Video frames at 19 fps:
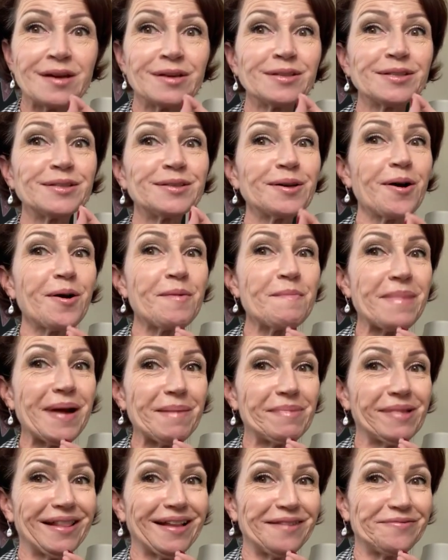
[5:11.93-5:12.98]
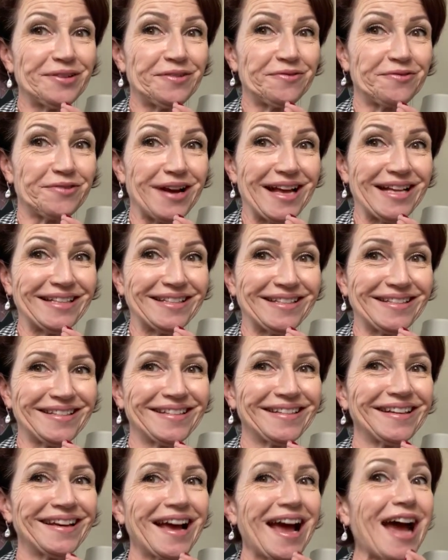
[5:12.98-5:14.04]
So, my beloved
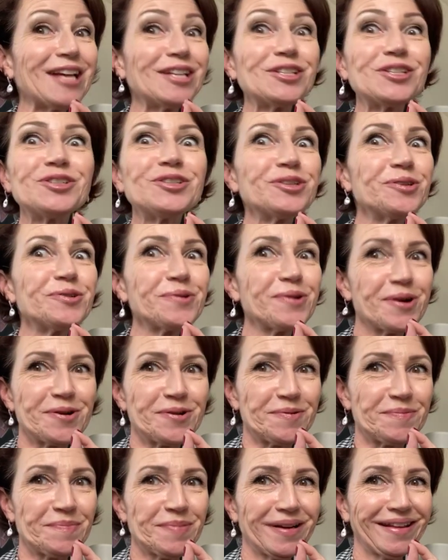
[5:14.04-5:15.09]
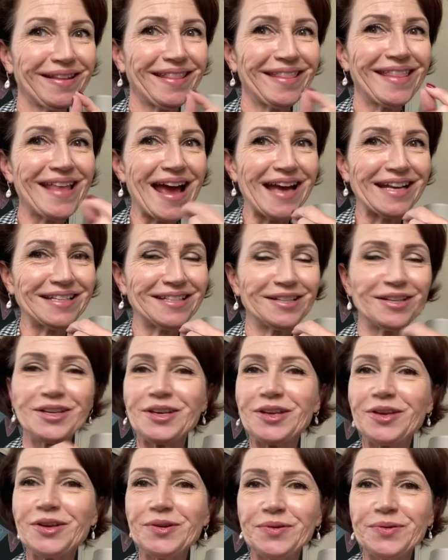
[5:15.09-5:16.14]
friends, I do hope that
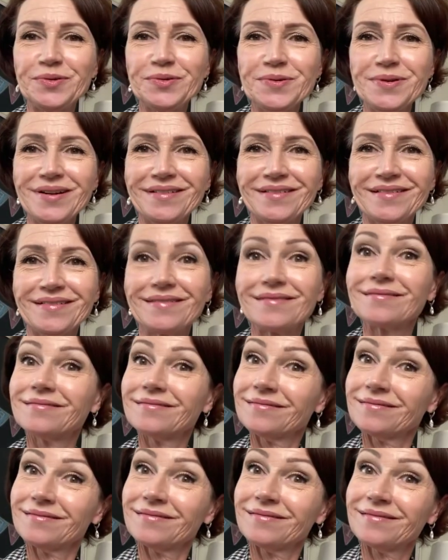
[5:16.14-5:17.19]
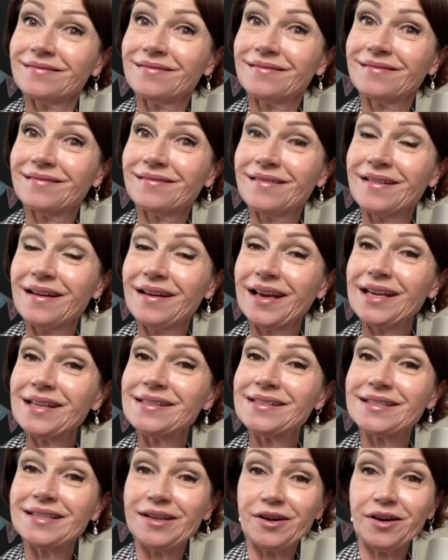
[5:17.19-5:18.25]
you
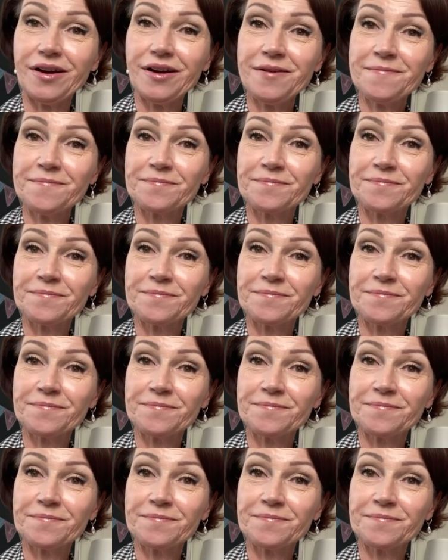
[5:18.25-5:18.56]
consider